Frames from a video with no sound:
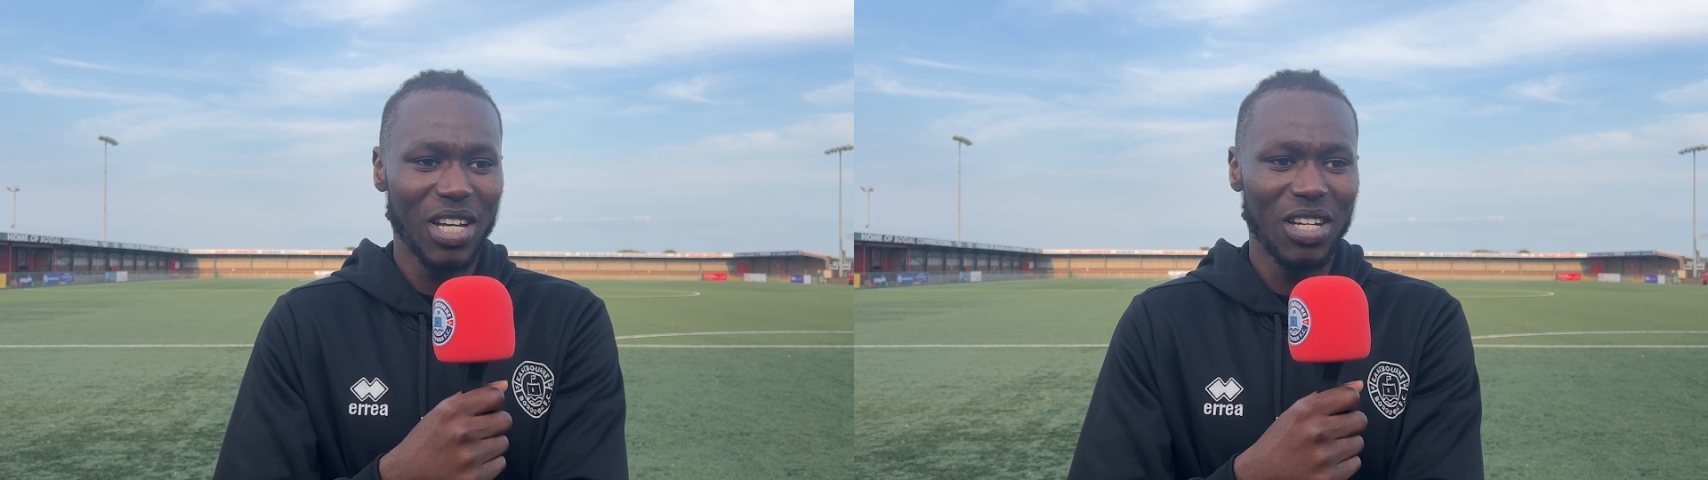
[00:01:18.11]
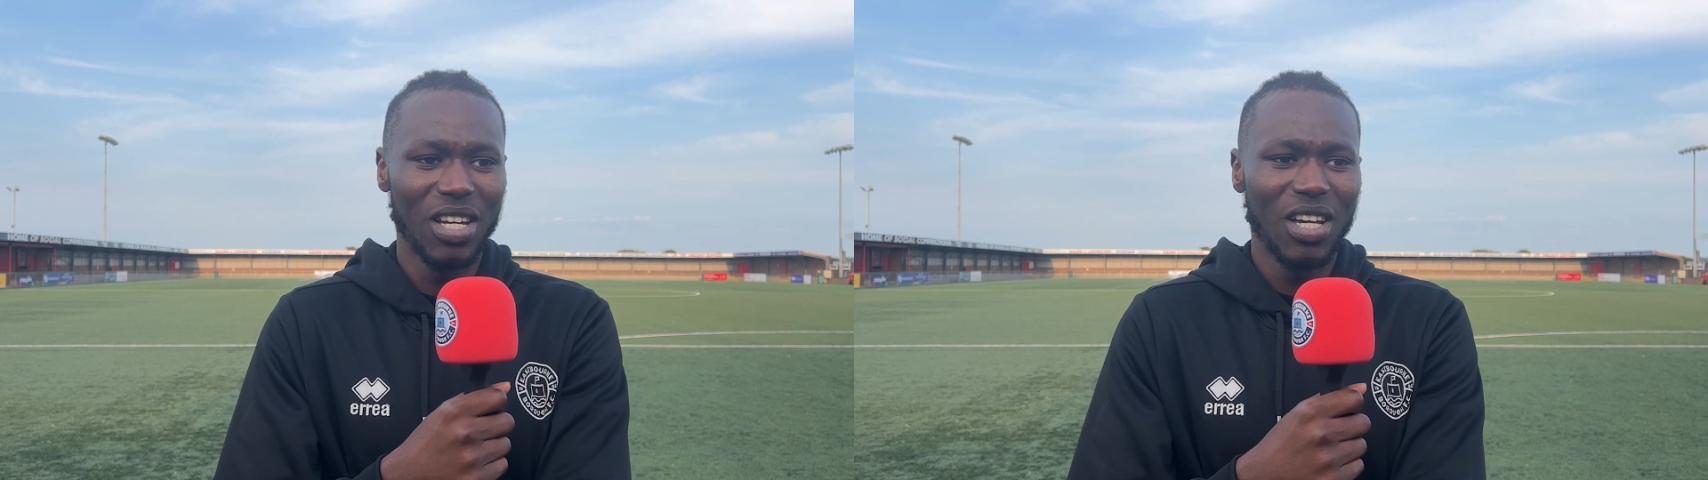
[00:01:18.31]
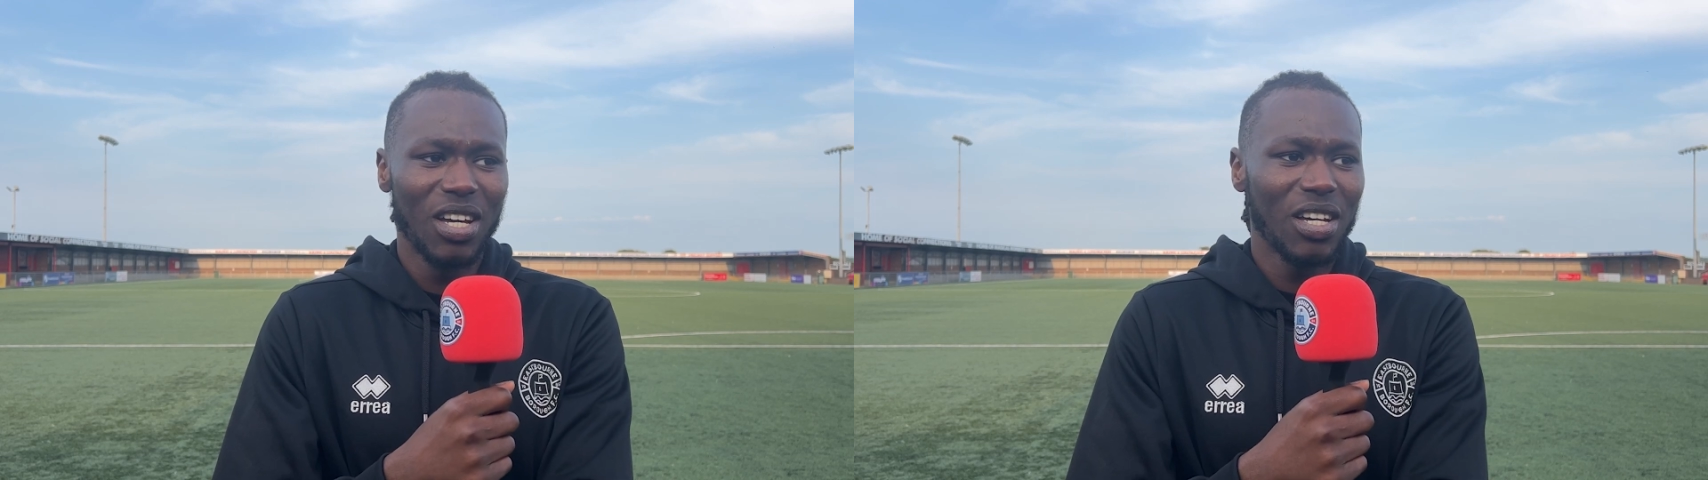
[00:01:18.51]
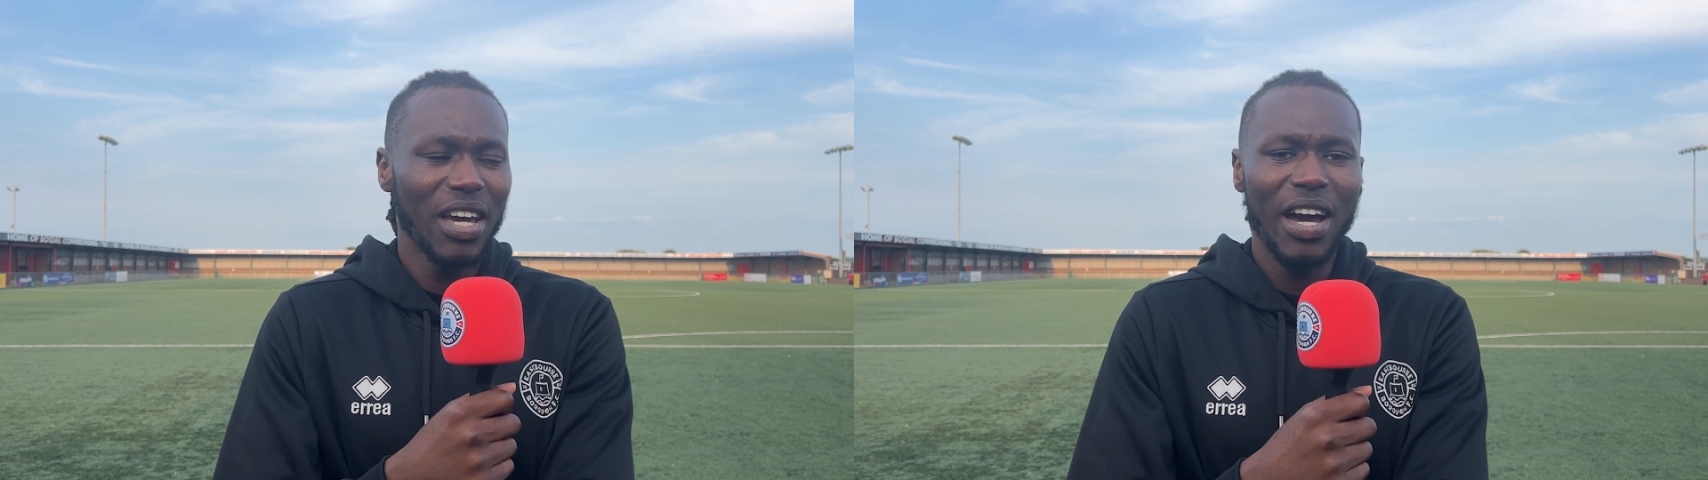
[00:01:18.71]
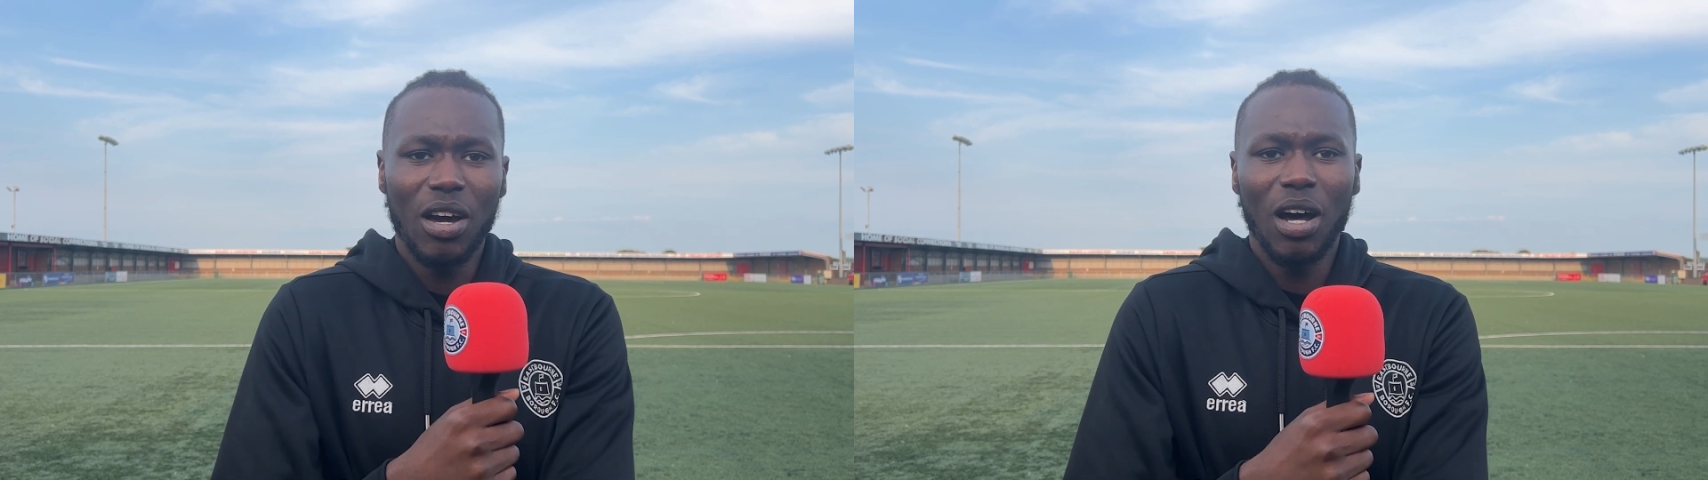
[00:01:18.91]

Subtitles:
And yeah,